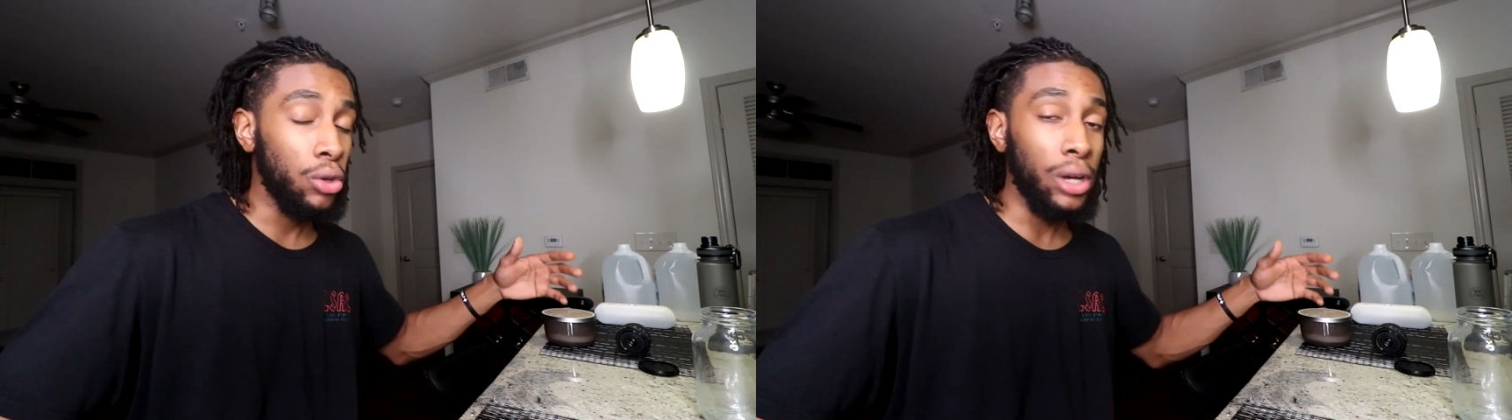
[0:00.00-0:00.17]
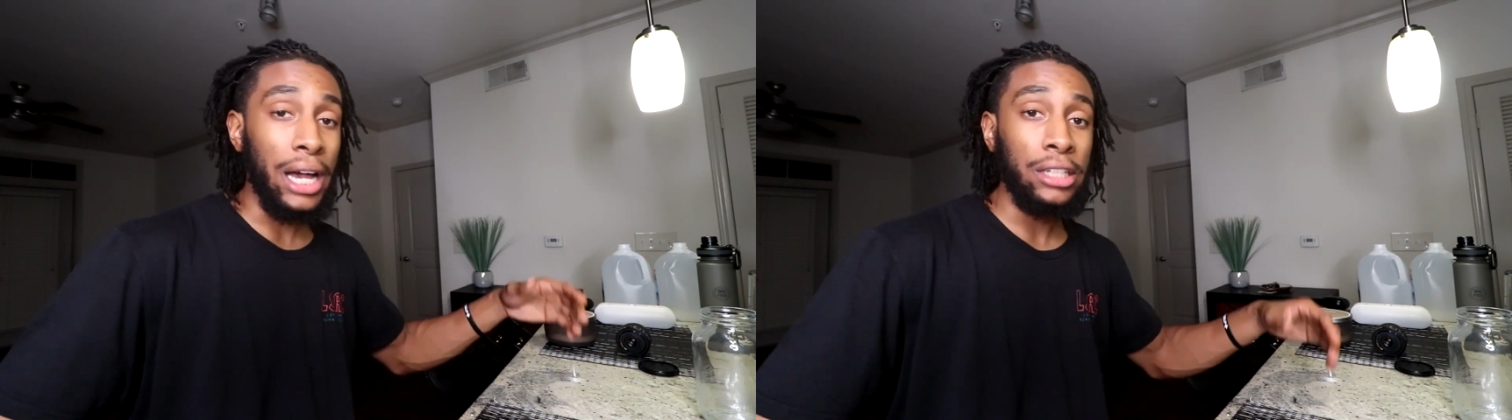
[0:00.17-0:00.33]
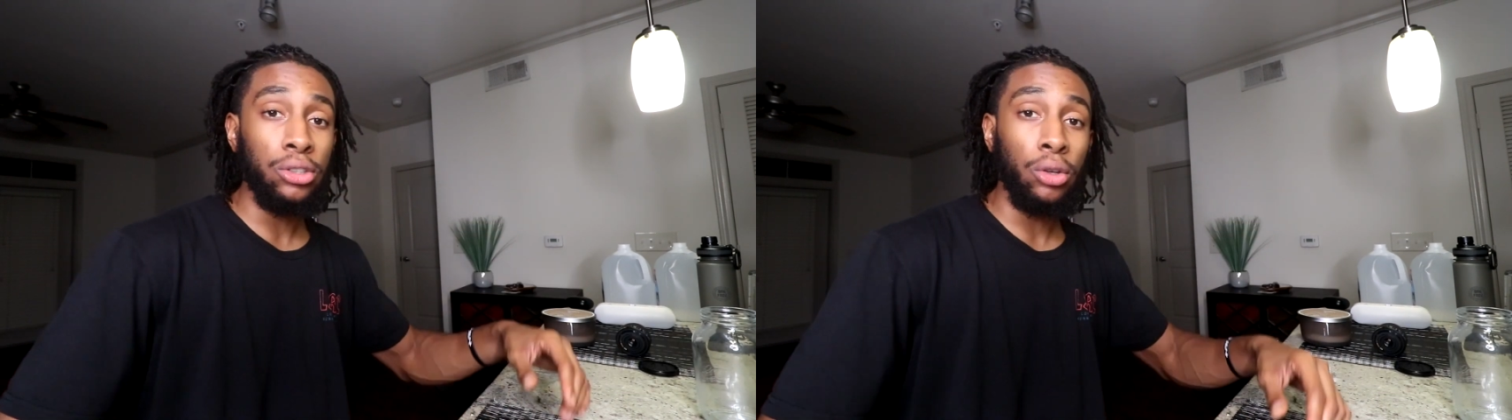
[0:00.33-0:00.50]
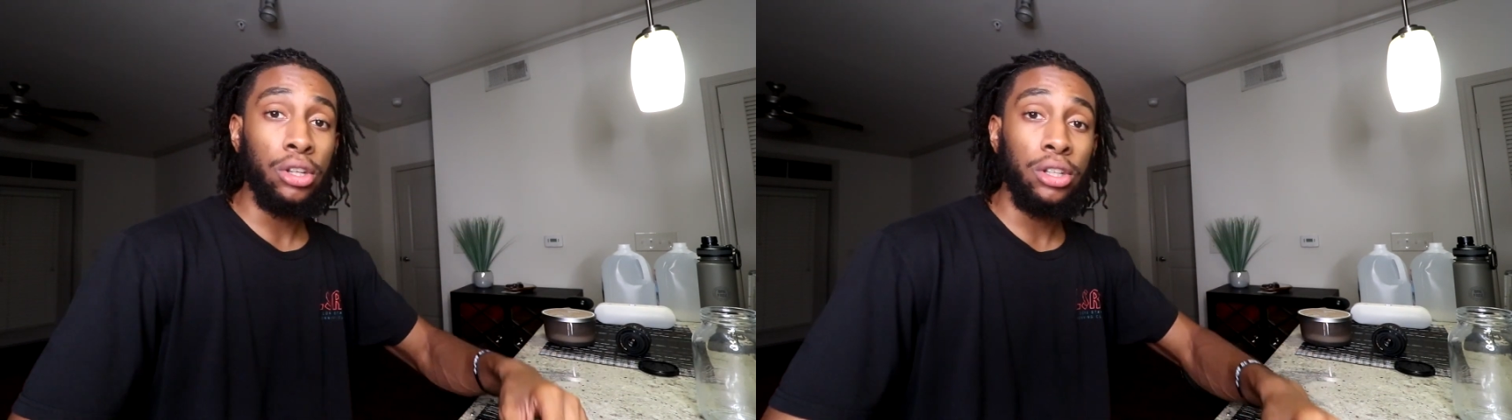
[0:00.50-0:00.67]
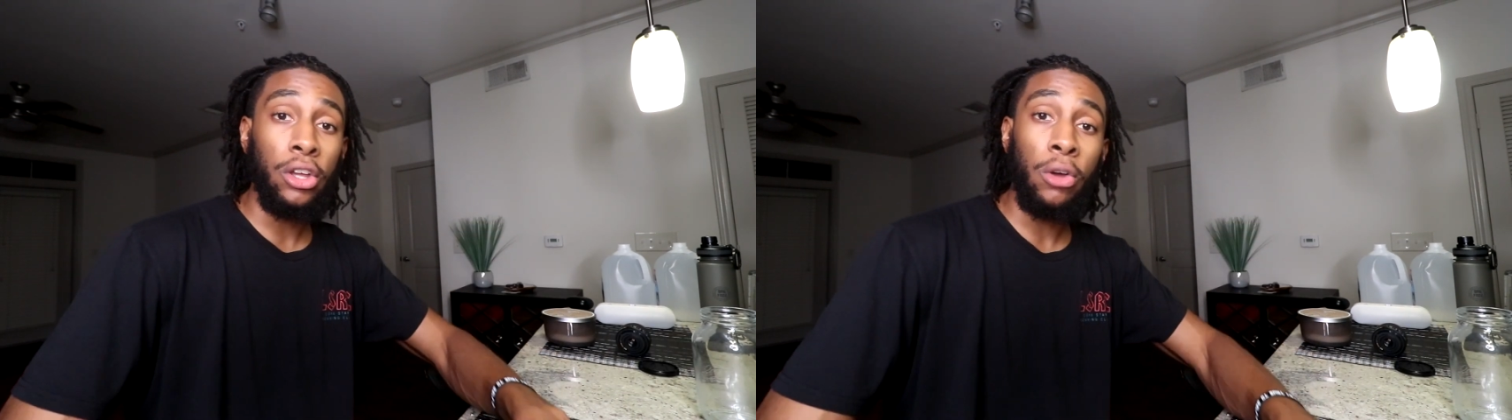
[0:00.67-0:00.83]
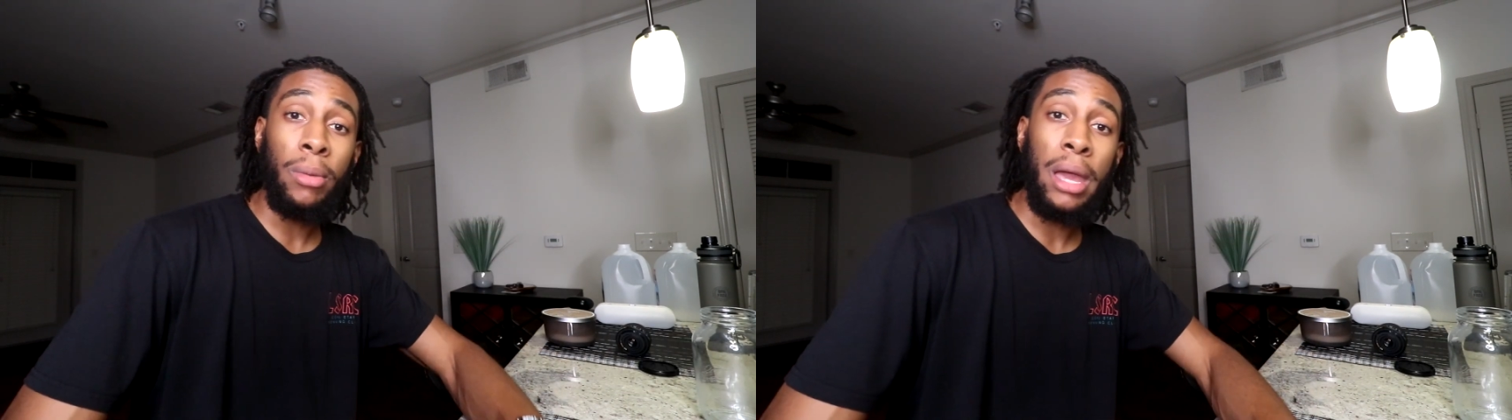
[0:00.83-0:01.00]
You guys know the
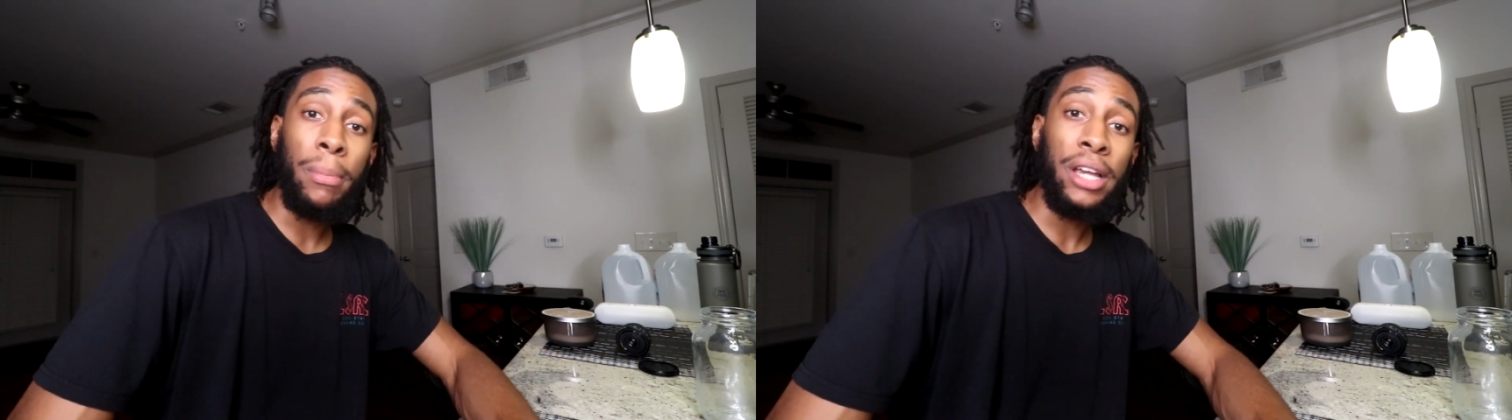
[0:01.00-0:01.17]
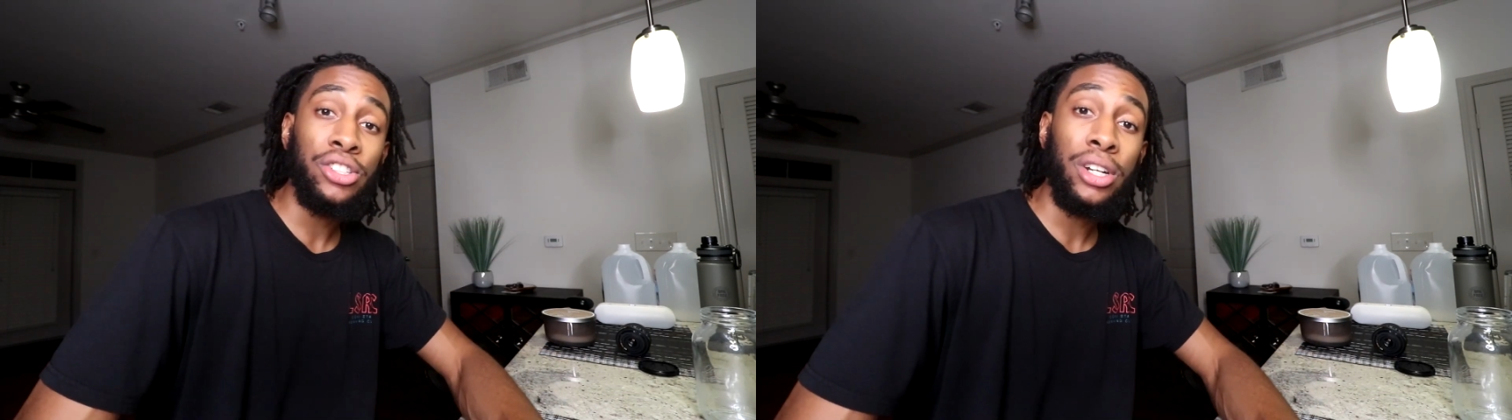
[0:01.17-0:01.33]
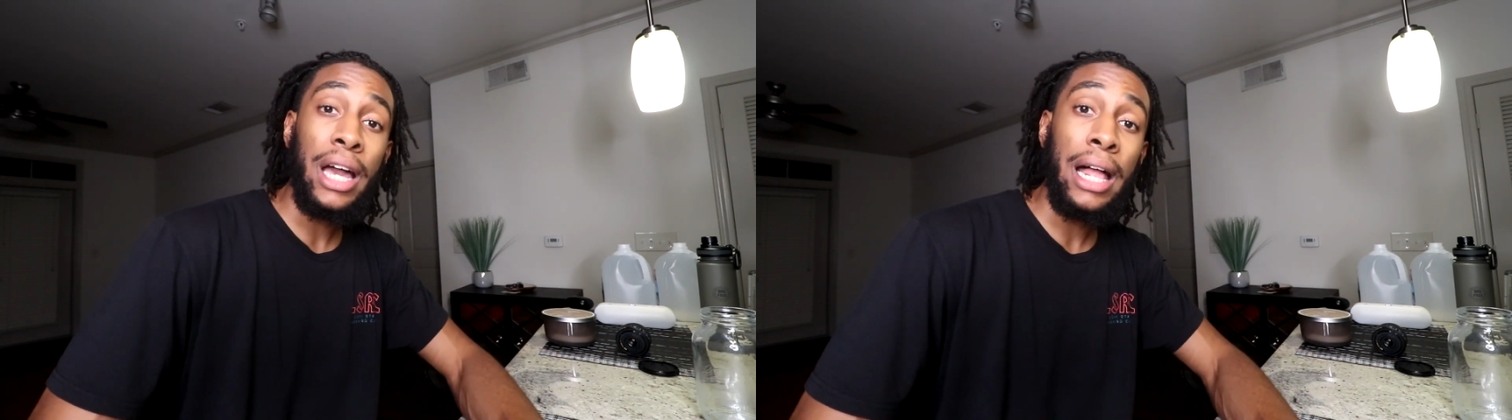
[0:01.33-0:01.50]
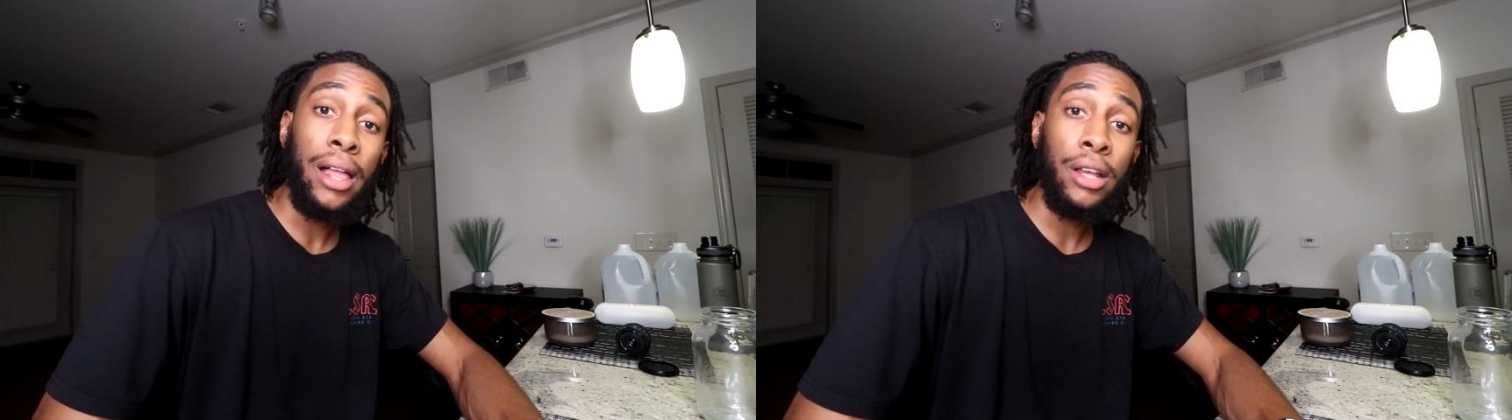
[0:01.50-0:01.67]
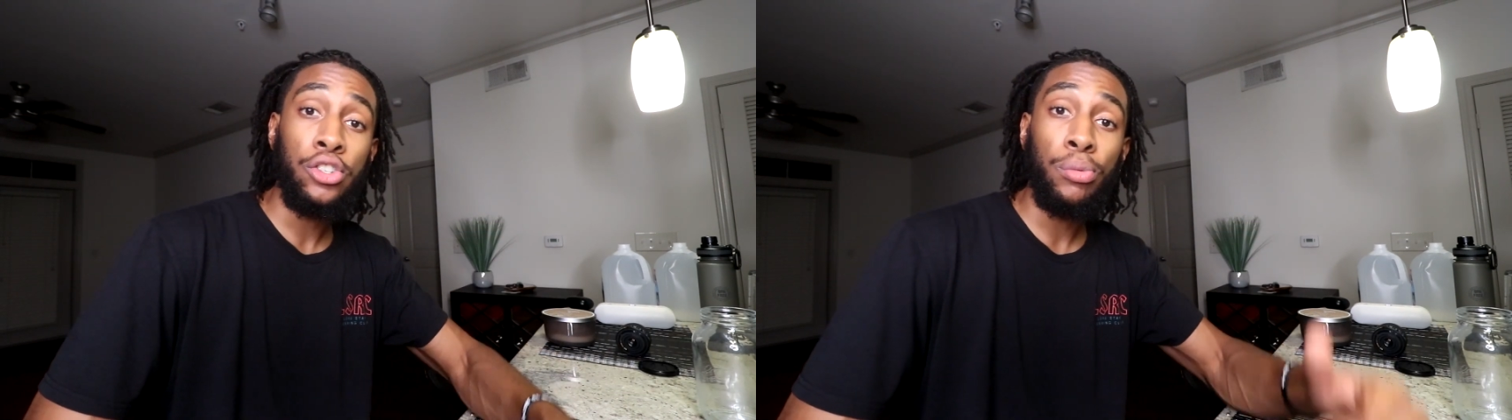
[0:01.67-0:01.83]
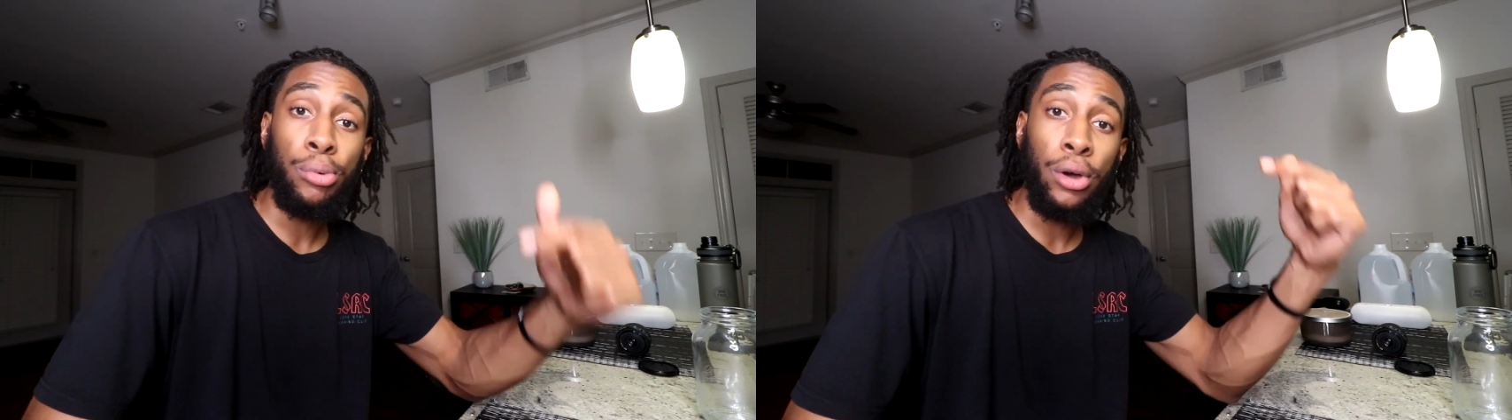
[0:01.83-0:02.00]
deal, man. Make sure to holler at your